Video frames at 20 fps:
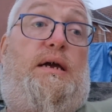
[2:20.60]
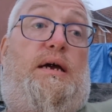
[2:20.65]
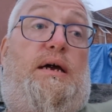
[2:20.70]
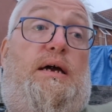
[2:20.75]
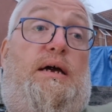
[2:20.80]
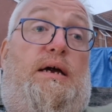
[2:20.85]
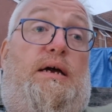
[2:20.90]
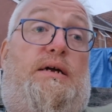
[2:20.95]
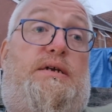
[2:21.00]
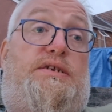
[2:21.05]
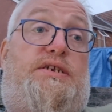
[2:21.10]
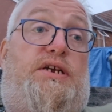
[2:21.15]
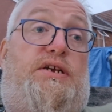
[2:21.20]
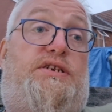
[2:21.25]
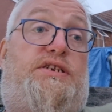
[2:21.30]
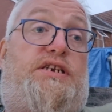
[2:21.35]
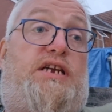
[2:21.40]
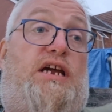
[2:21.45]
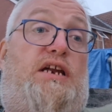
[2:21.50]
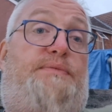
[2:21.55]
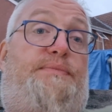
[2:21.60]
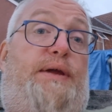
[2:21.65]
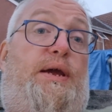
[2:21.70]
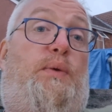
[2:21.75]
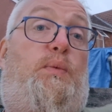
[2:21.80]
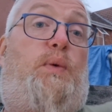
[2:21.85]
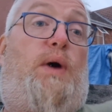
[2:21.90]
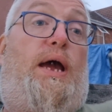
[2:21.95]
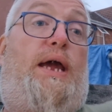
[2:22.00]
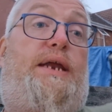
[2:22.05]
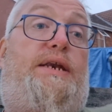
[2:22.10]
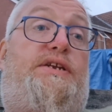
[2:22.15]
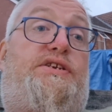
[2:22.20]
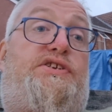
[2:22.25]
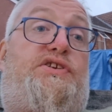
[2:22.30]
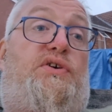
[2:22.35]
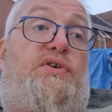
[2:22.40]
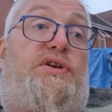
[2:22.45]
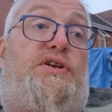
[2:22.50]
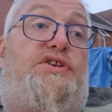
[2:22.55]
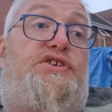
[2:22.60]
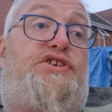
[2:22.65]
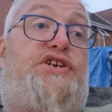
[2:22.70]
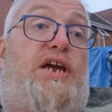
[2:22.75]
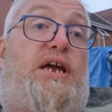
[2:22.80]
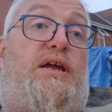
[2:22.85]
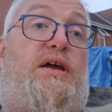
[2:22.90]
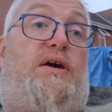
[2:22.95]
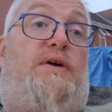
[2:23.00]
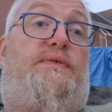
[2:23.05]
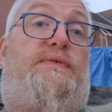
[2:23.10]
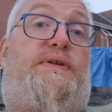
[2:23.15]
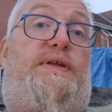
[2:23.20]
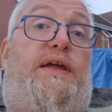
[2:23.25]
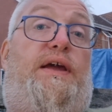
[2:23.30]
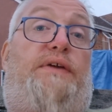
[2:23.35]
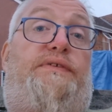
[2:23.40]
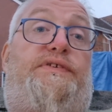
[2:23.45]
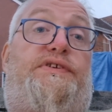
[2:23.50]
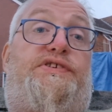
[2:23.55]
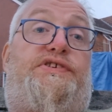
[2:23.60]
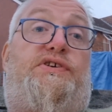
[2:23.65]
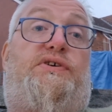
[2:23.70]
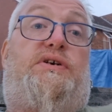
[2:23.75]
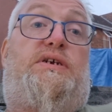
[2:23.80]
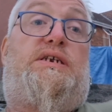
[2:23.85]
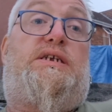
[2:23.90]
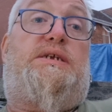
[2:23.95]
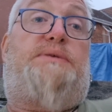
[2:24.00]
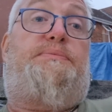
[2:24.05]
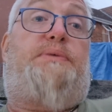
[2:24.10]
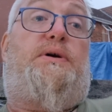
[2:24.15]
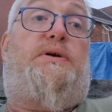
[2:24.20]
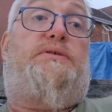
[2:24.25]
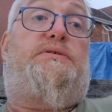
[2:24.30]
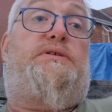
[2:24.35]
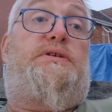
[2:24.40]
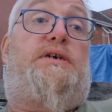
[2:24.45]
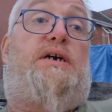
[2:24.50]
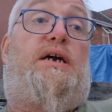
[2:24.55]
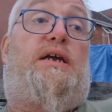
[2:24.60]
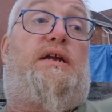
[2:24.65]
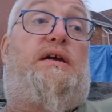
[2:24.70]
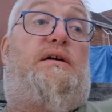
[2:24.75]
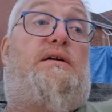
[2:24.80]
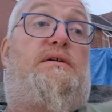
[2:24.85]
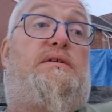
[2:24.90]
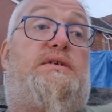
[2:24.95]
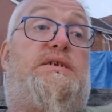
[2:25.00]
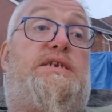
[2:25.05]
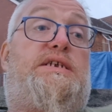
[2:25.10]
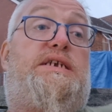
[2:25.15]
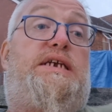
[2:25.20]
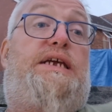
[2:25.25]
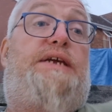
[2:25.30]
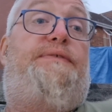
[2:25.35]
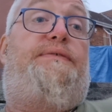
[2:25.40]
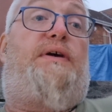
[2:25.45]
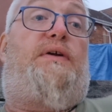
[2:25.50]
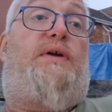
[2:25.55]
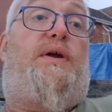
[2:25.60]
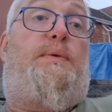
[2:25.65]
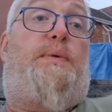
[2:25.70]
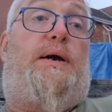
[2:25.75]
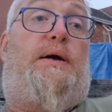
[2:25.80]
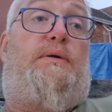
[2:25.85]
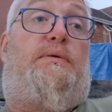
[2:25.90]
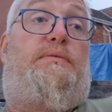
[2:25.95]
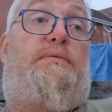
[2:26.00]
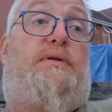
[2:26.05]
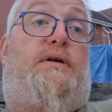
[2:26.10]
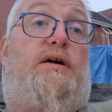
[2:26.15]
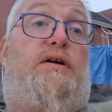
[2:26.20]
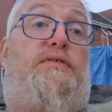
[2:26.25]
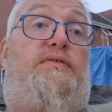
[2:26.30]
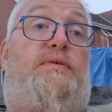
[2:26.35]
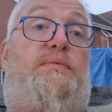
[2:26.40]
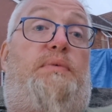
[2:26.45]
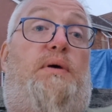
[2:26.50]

So it's going to be a waders on and check over the other side of the pond that I can't see very well, over